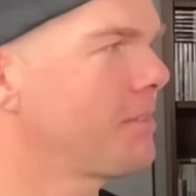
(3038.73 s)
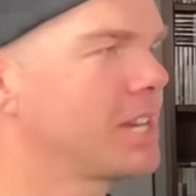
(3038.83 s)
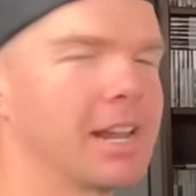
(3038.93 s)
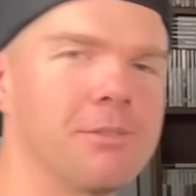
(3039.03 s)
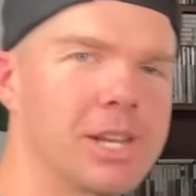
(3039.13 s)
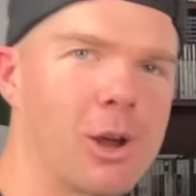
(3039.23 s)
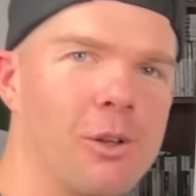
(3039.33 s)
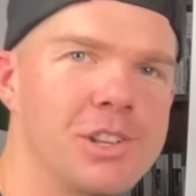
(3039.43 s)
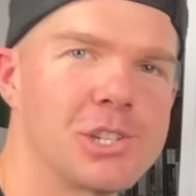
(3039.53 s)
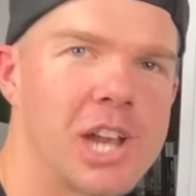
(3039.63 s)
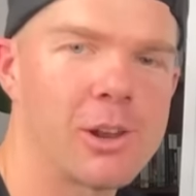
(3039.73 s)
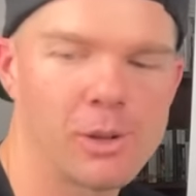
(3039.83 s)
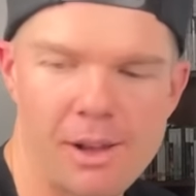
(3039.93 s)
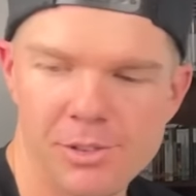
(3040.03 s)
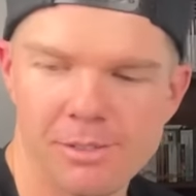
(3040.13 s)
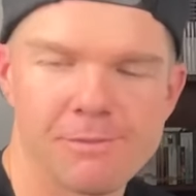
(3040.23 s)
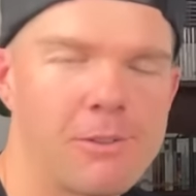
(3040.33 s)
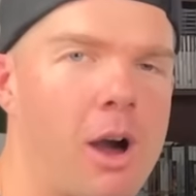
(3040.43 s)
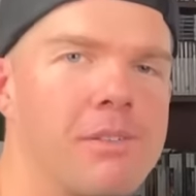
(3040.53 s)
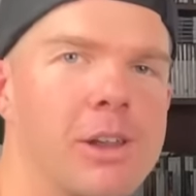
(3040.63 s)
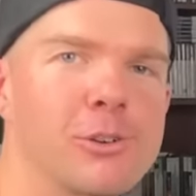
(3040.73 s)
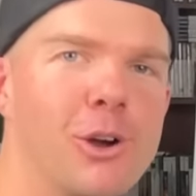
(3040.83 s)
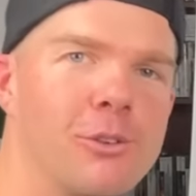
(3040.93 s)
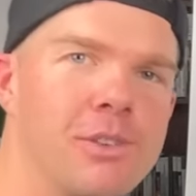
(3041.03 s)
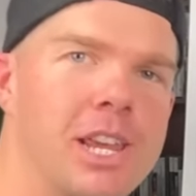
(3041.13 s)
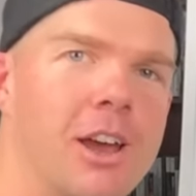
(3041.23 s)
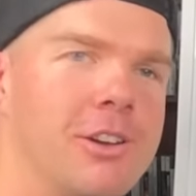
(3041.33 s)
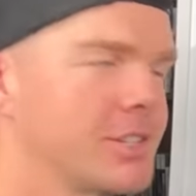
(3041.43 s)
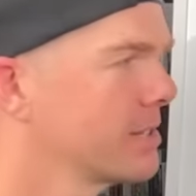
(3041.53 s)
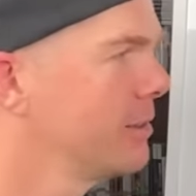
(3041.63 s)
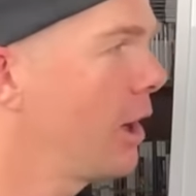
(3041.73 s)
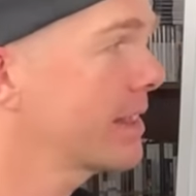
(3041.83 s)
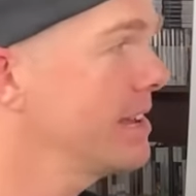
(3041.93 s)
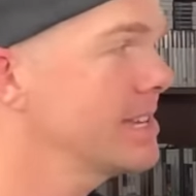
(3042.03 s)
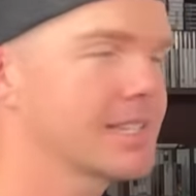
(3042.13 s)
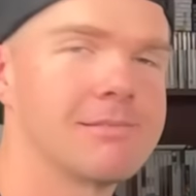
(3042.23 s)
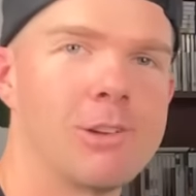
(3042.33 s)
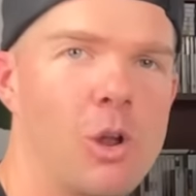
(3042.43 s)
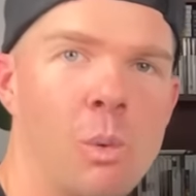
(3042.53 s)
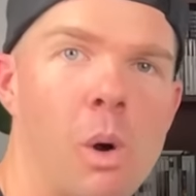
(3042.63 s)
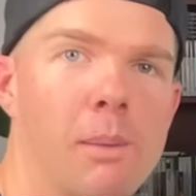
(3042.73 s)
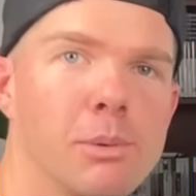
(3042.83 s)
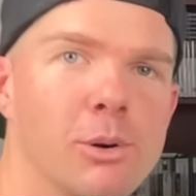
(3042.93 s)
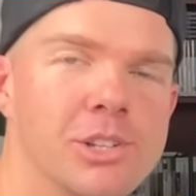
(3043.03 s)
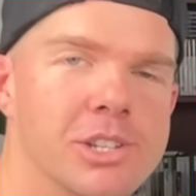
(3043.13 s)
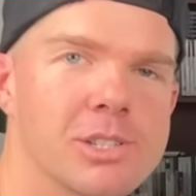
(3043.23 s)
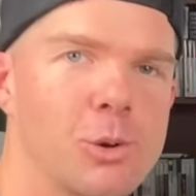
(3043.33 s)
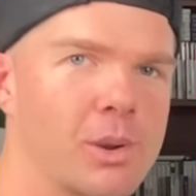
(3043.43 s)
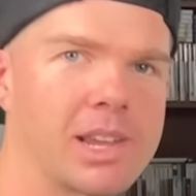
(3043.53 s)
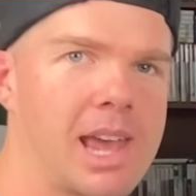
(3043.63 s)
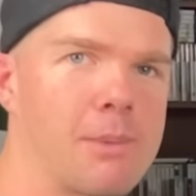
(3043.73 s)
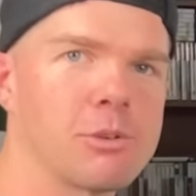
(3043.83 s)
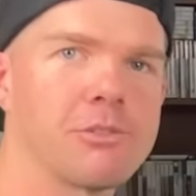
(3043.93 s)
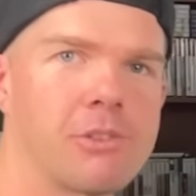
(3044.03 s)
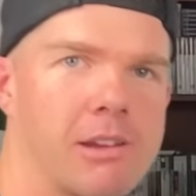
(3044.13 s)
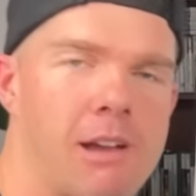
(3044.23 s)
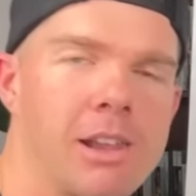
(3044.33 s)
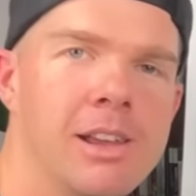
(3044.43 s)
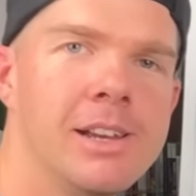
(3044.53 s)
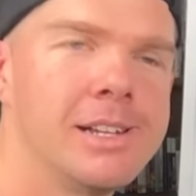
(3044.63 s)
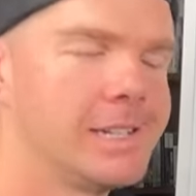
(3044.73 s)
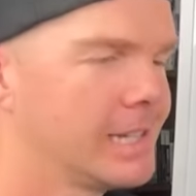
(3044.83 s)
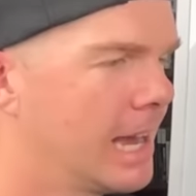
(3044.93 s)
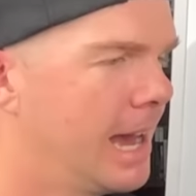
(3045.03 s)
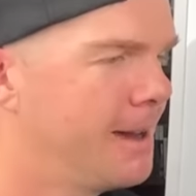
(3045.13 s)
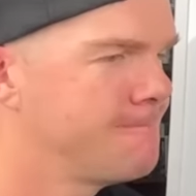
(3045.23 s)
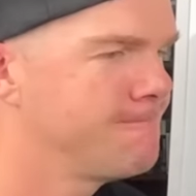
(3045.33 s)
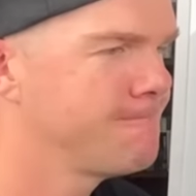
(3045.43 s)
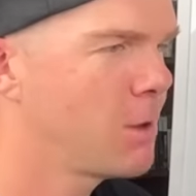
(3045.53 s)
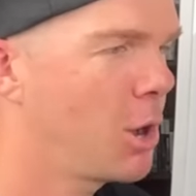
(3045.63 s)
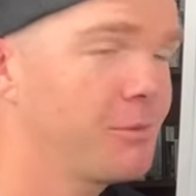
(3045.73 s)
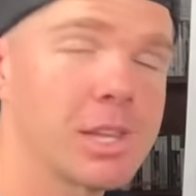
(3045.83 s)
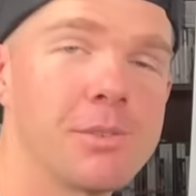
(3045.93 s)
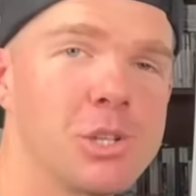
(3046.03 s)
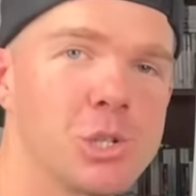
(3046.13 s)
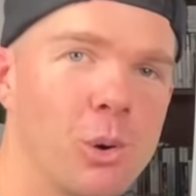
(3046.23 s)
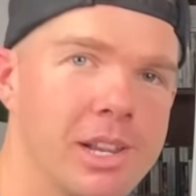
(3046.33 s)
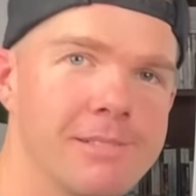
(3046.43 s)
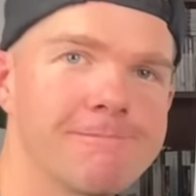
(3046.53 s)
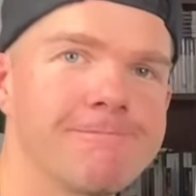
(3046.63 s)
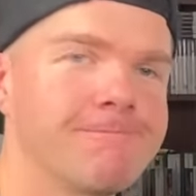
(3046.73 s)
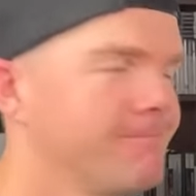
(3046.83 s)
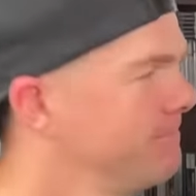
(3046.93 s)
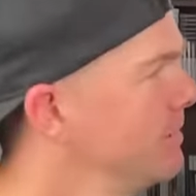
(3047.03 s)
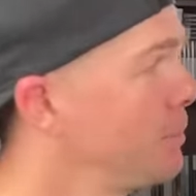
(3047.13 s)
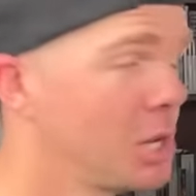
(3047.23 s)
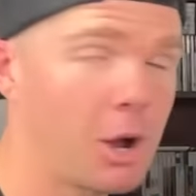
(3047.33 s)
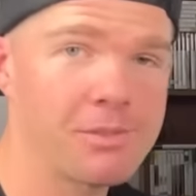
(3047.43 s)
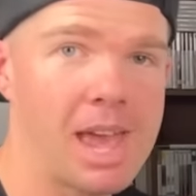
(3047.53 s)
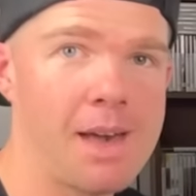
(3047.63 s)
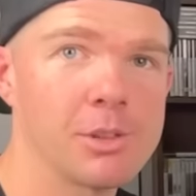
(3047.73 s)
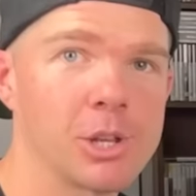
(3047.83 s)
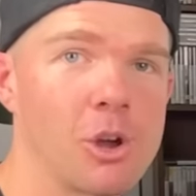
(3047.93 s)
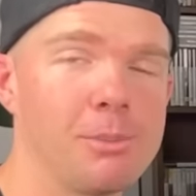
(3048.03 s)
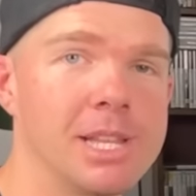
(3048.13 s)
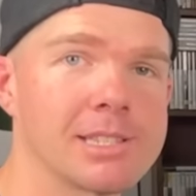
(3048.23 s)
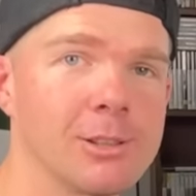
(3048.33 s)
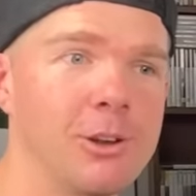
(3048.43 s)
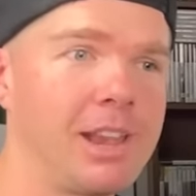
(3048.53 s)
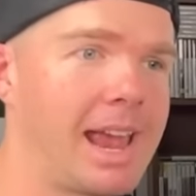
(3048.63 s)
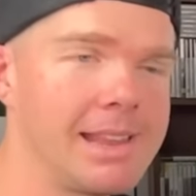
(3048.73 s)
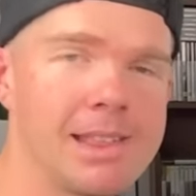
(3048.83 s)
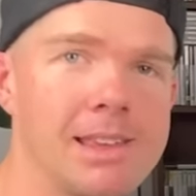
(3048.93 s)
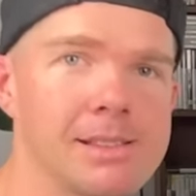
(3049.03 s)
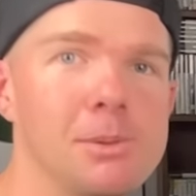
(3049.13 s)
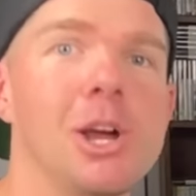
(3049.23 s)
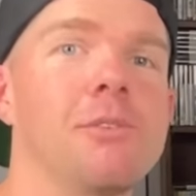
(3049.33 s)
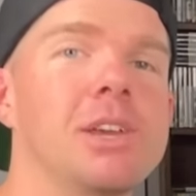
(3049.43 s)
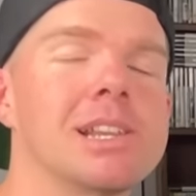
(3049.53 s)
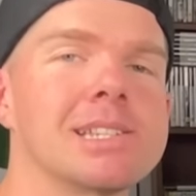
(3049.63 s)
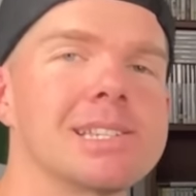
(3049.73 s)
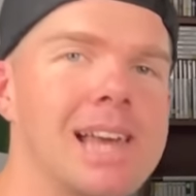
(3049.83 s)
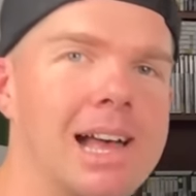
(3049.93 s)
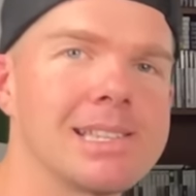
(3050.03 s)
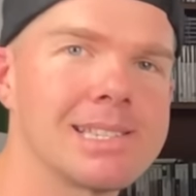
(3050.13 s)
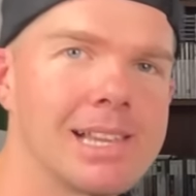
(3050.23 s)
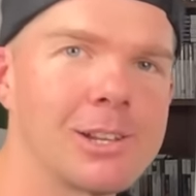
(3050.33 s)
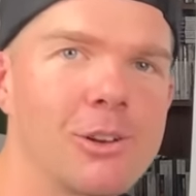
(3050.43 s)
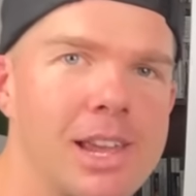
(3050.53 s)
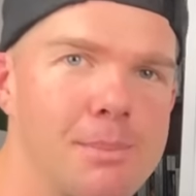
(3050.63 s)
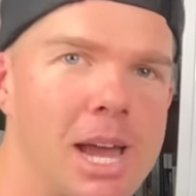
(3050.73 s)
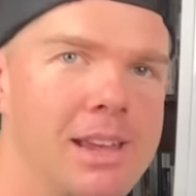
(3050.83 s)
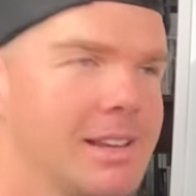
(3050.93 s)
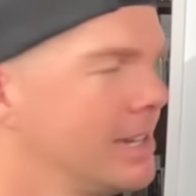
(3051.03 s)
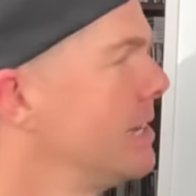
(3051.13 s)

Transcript: I've ever done a video on this channel after 500 odd videos like this on a whiteboard, just talking to camera free run. Hopefully you've enjoyed it. Let me know if you have in the comments learned anything. Let me know if you're going to start selling on eBay.